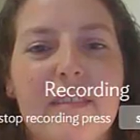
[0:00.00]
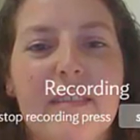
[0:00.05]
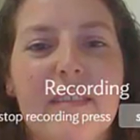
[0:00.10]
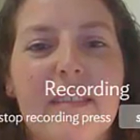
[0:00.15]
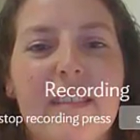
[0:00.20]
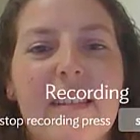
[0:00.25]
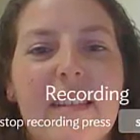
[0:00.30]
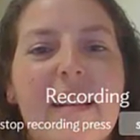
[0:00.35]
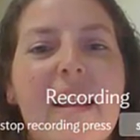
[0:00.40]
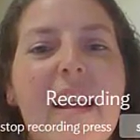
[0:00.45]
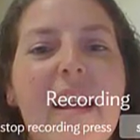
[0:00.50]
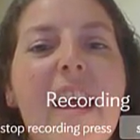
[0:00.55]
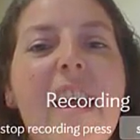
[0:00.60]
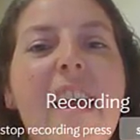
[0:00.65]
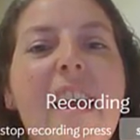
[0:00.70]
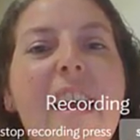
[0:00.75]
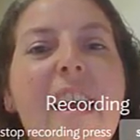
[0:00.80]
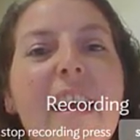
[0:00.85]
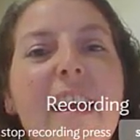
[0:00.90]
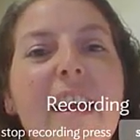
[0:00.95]
then it's your
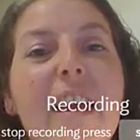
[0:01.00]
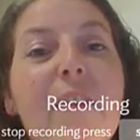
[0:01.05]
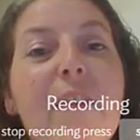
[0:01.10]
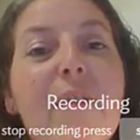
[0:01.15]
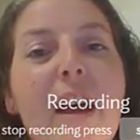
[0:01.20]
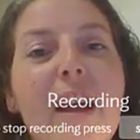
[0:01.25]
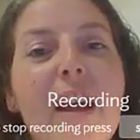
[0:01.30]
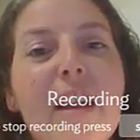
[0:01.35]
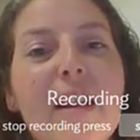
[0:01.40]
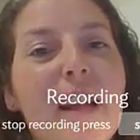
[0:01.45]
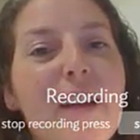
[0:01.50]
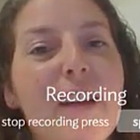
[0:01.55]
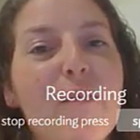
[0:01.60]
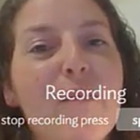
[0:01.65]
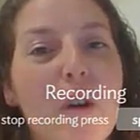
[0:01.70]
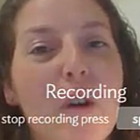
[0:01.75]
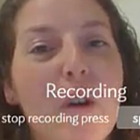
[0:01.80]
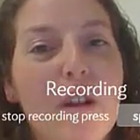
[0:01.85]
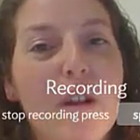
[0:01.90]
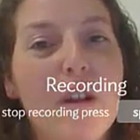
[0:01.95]
answer.
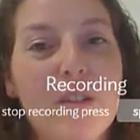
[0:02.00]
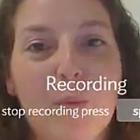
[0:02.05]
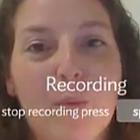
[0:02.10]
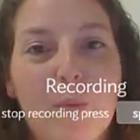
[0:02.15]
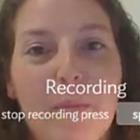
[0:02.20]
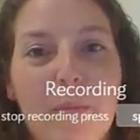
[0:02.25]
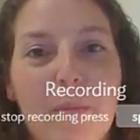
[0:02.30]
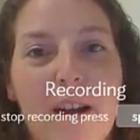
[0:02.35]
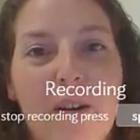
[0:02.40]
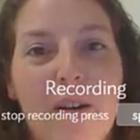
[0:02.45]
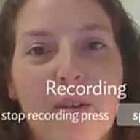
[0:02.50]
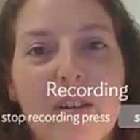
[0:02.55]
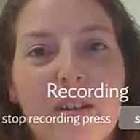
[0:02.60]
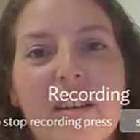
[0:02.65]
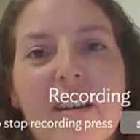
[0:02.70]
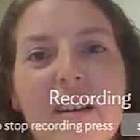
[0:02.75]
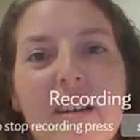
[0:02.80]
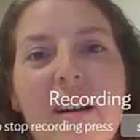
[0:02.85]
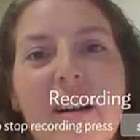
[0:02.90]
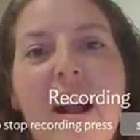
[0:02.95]
I didn't think
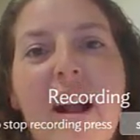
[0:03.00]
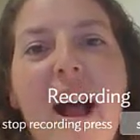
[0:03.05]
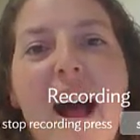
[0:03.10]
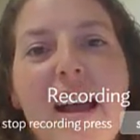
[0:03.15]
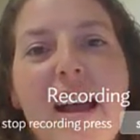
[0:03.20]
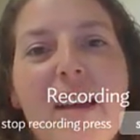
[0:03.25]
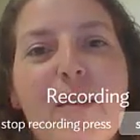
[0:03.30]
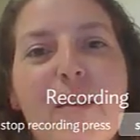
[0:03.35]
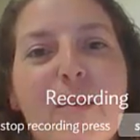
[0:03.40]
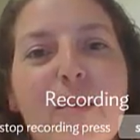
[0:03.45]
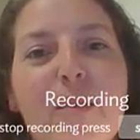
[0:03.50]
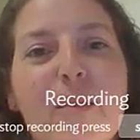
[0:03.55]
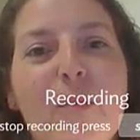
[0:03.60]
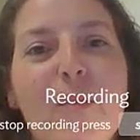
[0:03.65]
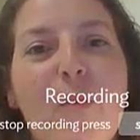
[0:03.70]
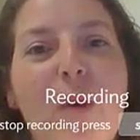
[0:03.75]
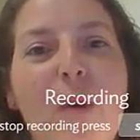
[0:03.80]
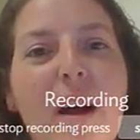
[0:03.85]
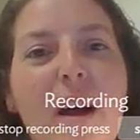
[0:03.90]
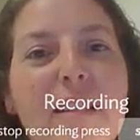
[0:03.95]
you needed to hear
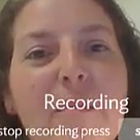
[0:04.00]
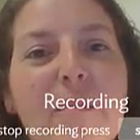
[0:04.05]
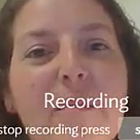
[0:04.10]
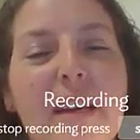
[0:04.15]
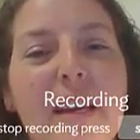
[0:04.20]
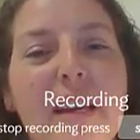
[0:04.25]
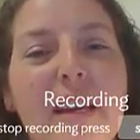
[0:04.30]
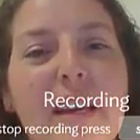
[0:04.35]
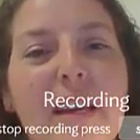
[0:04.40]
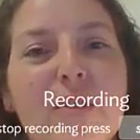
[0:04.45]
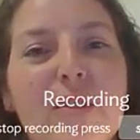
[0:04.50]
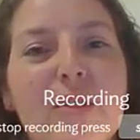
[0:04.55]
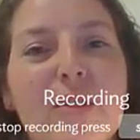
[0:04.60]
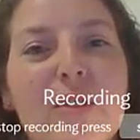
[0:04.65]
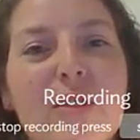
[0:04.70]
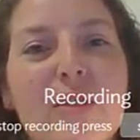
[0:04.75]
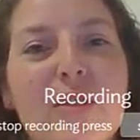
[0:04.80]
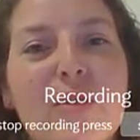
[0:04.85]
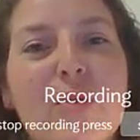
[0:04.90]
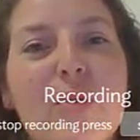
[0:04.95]
my answer to
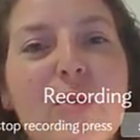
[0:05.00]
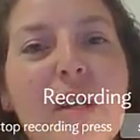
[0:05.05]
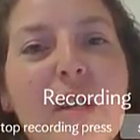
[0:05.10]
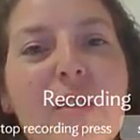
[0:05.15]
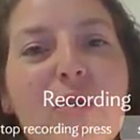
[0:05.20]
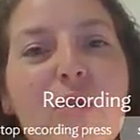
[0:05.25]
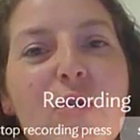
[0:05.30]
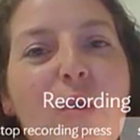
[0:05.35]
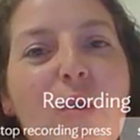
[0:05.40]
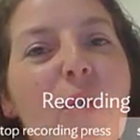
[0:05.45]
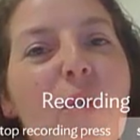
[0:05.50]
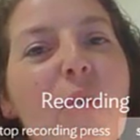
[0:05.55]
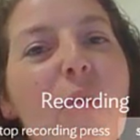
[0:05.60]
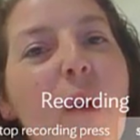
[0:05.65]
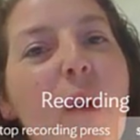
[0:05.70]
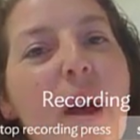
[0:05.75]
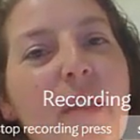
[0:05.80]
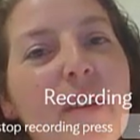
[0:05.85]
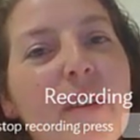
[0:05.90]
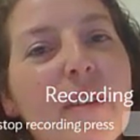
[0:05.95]
this. It's a chance for
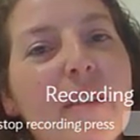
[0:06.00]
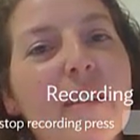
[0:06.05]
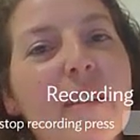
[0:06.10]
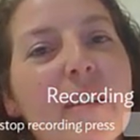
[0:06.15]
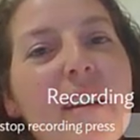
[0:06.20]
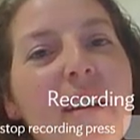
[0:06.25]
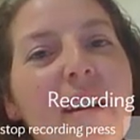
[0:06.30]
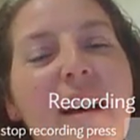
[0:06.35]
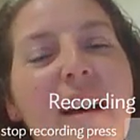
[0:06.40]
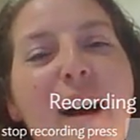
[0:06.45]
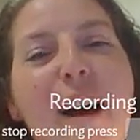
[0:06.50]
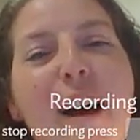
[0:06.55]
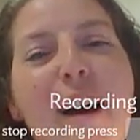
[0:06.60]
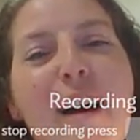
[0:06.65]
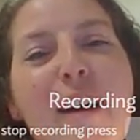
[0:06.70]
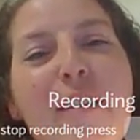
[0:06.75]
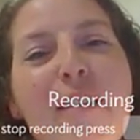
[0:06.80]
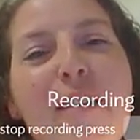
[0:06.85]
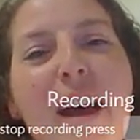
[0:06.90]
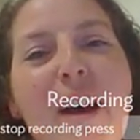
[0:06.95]
you to think
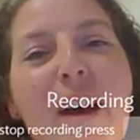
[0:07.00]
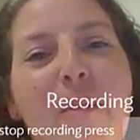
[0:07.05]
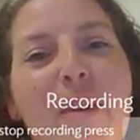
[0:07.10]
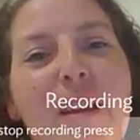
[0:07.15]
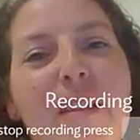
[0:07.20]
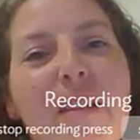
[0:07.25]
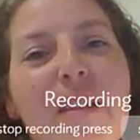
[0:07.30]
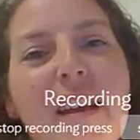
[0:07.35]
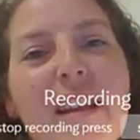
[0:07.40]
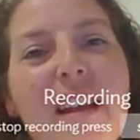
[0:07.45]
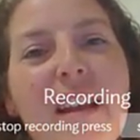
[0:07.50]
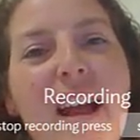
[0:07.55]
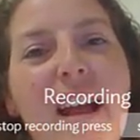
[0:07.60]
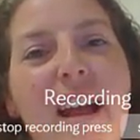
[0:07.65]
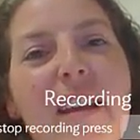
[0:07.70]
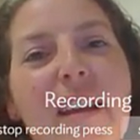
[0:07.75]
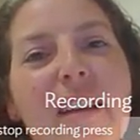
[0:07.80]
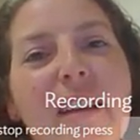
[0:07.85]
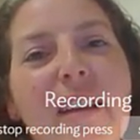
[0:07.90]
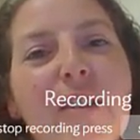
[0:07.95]
about and
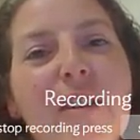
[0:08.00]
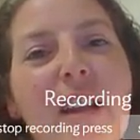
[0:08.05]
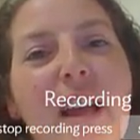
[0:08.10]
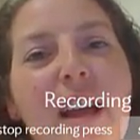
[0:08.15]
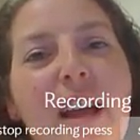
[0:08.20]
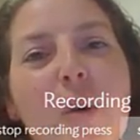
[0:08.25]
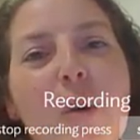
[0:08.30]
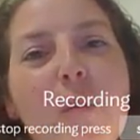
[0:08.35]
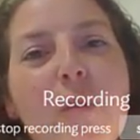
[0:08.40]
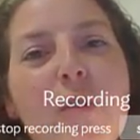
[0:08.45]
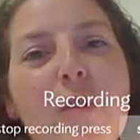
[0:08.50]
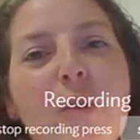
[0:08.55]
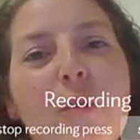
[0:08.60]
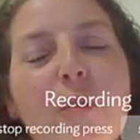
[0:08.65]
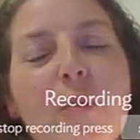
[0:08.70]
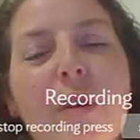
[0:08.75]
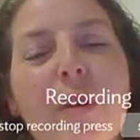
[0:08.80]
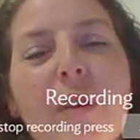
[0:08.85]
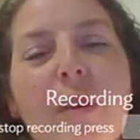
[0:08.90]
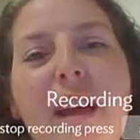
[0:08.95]
practice your own
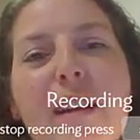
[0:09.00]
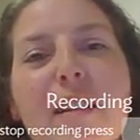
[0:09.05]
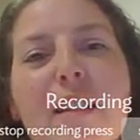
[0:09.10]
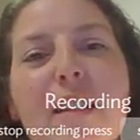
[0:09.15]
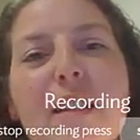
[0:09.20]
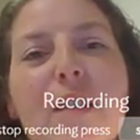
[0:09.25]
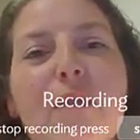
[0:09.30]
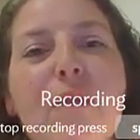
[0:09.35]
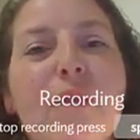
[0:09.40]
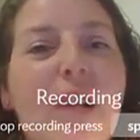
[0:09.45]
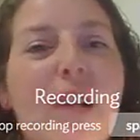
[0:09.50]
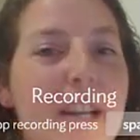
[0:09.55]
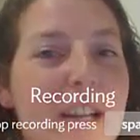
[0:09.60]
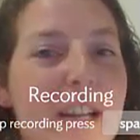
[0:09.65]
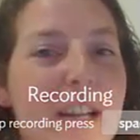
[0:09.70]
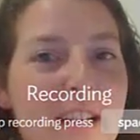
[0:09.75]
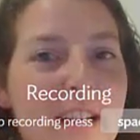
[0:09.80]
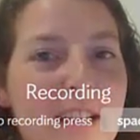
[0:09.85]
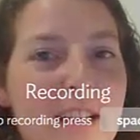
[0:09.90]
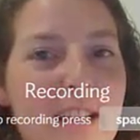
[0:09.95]
question.
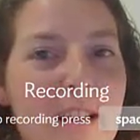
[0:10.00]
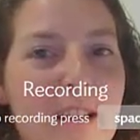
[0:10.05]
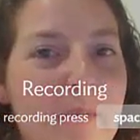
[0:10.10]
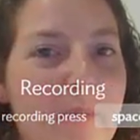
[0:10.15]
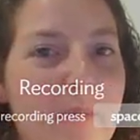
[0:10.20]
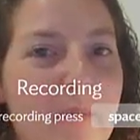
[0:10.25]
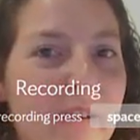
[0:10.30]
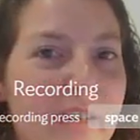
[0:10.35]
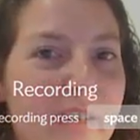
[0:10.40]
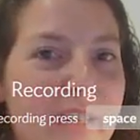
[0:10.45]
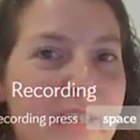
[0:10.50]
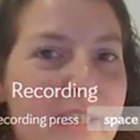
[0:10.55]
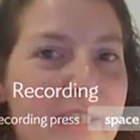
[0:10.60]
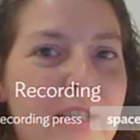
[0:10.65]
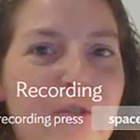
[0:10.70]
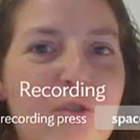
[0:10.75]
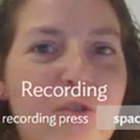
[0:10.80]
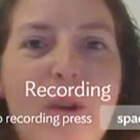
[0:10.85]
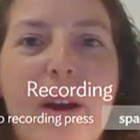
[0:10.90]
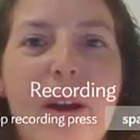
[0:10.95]
But again, notice
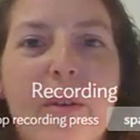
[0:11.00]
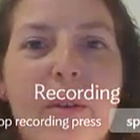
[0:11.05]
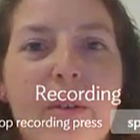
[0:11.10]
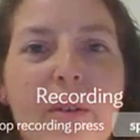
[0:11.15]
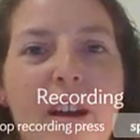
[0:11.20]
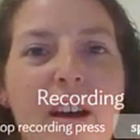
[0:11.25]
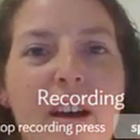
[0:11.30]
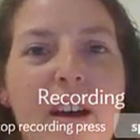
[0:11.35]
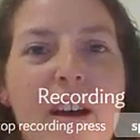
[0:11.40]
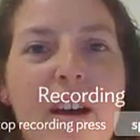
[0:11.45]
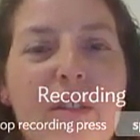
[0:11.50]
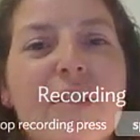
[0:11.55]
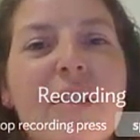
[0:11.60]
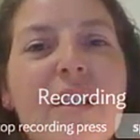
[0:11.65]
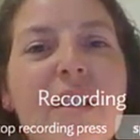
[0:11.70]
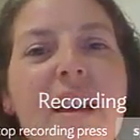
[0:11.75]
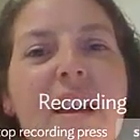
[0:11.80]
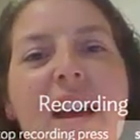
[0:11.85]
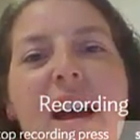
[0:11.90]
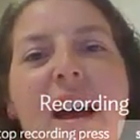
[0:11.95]
as you are answering the
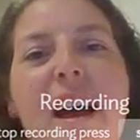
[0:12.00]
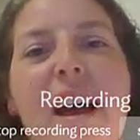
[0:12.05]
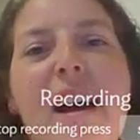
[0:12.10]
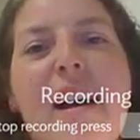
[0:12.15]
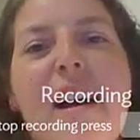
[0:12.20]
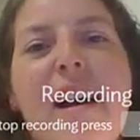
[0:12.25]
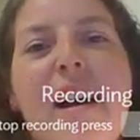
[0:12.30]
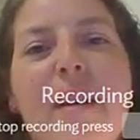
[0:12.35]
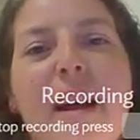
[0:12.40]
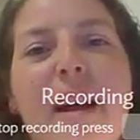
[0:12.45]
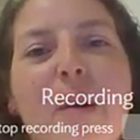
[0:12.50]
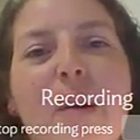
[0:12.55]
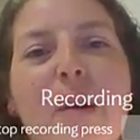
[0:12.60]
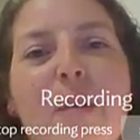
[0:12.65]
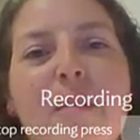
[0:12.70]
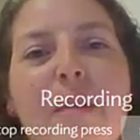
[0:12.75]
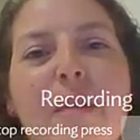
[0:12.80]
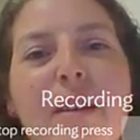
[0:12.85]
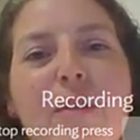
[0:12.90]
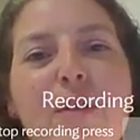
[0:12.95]
question,
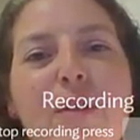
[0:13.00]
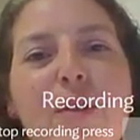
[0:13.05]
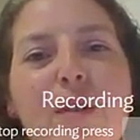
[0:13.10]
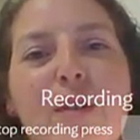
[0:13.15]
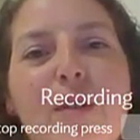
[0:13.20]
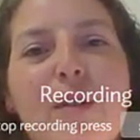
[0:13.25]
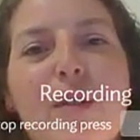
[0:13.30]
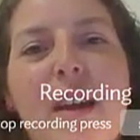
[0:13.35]
the